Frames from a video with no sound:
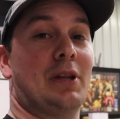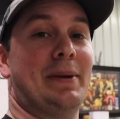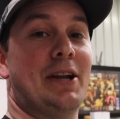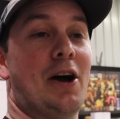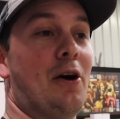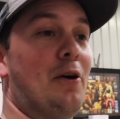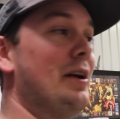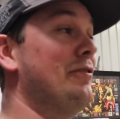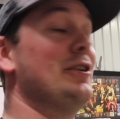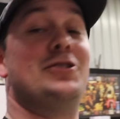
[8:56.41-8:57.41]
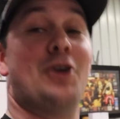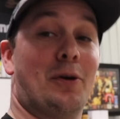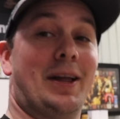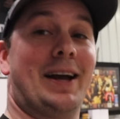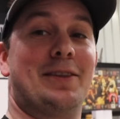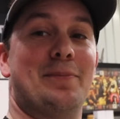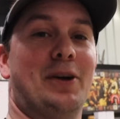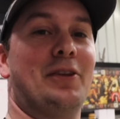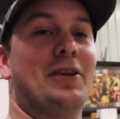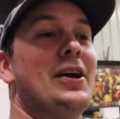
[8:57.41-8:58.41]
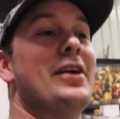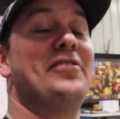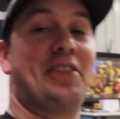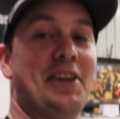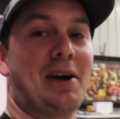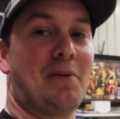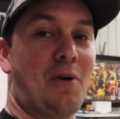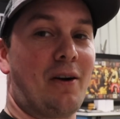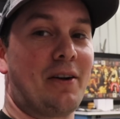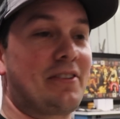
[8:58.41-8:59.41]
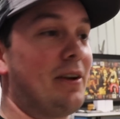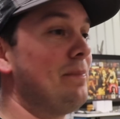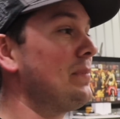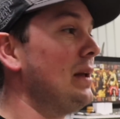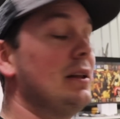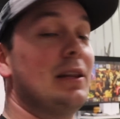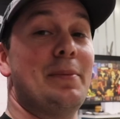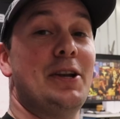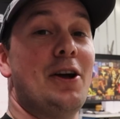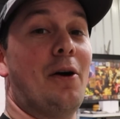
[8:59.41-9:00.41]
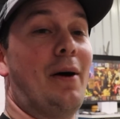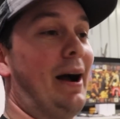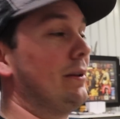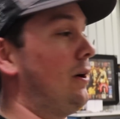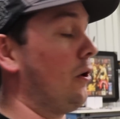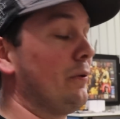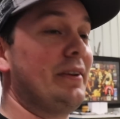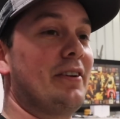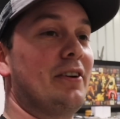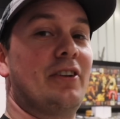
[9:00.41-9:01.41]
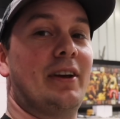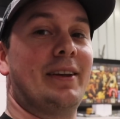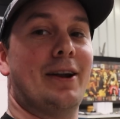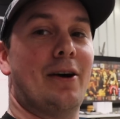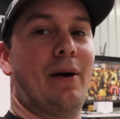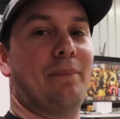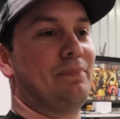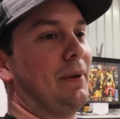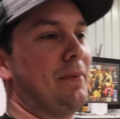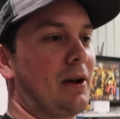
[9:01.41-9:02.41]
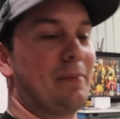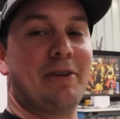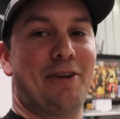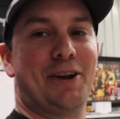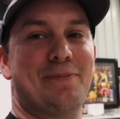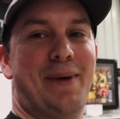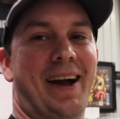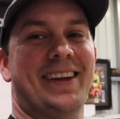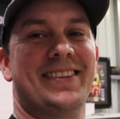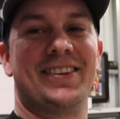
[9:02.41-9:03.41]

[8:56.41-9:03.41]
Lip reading: let me know. If you don't like the build, if you think I'm wrong on something, let me know. I'll research it, you know, I'm not gonna be offended by it.